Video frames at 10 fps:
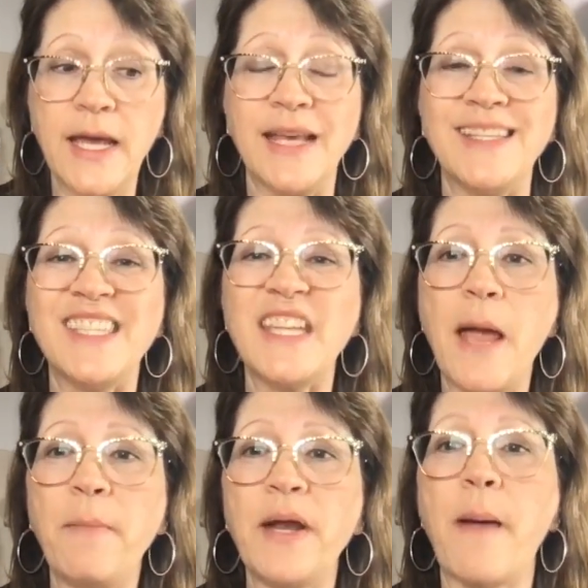in
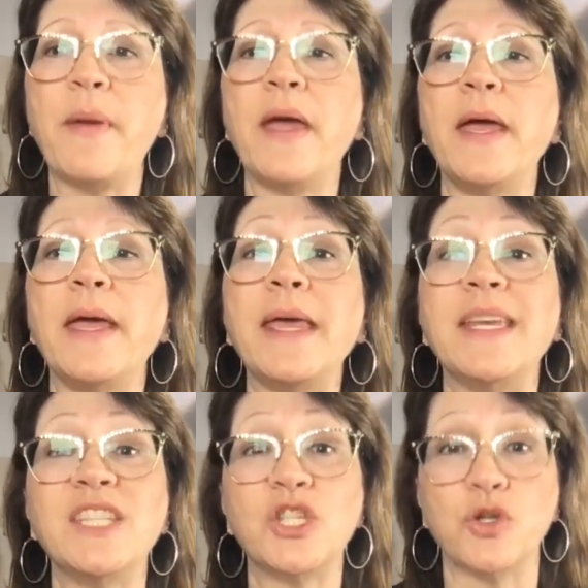Stampin' Up
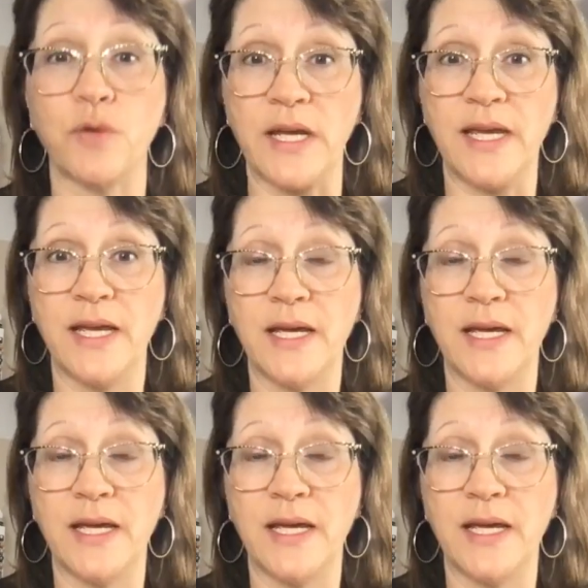history.